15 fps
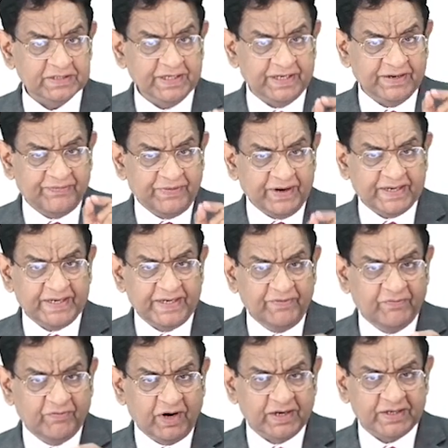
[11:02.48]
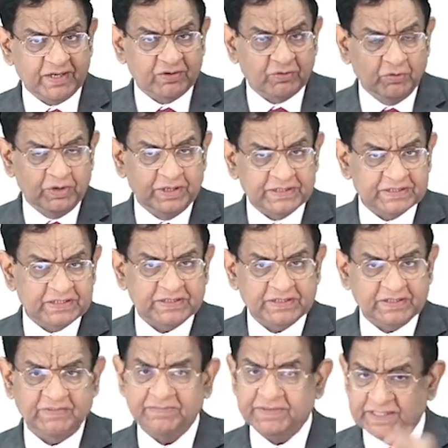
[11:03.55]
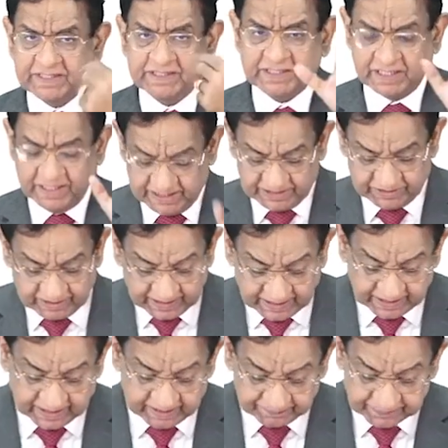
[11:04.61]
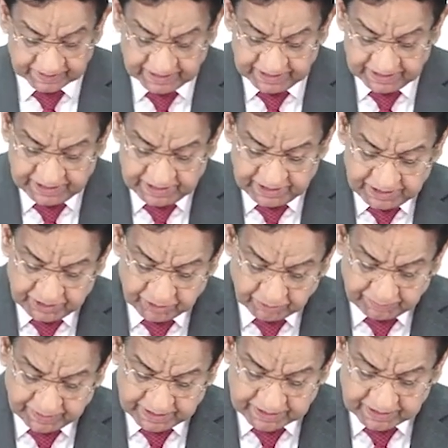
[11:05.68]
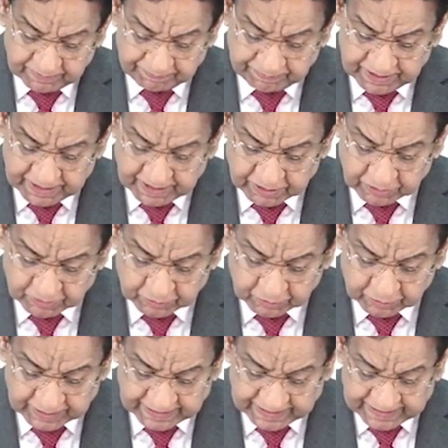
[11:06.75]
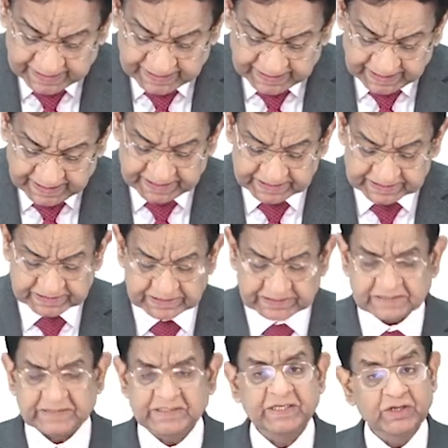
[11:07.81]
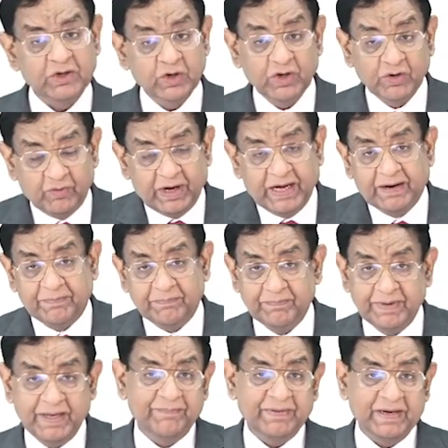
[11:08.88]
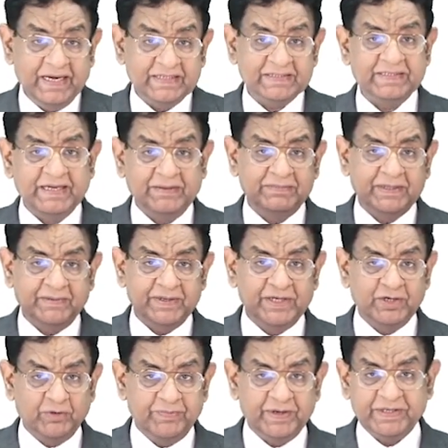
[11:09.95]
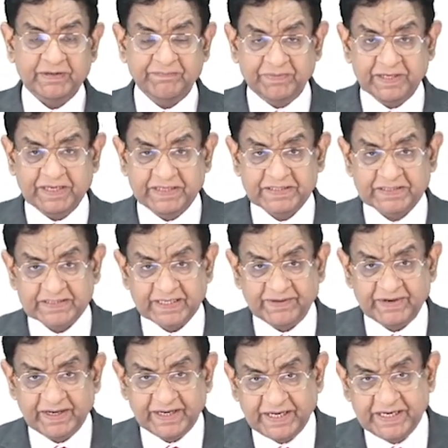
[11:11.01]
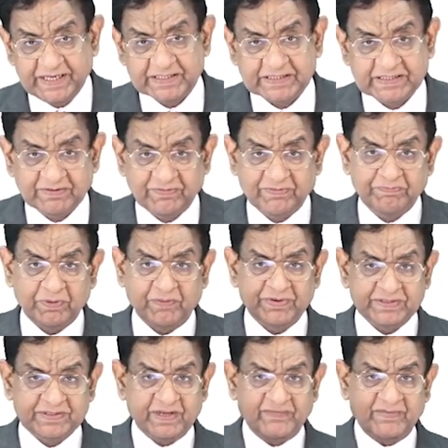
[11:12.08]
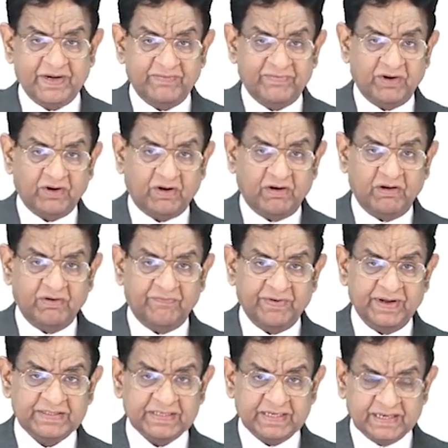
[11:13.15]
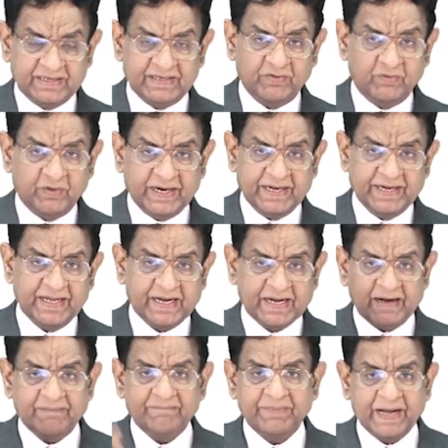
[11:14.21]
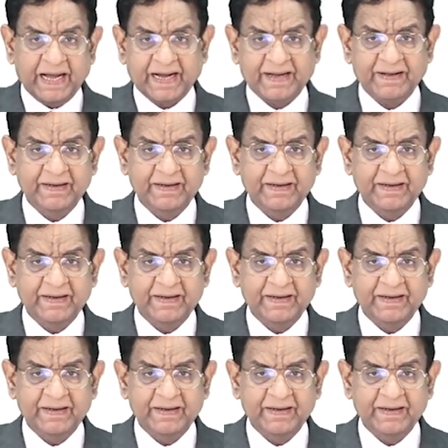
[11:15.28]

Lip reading: defective water cooling system is Legionella. Incubation period 2 to 10 days. Well, maybe let's say the incubation period is 7 days. If professor went for a conference, attended 1 day, come back.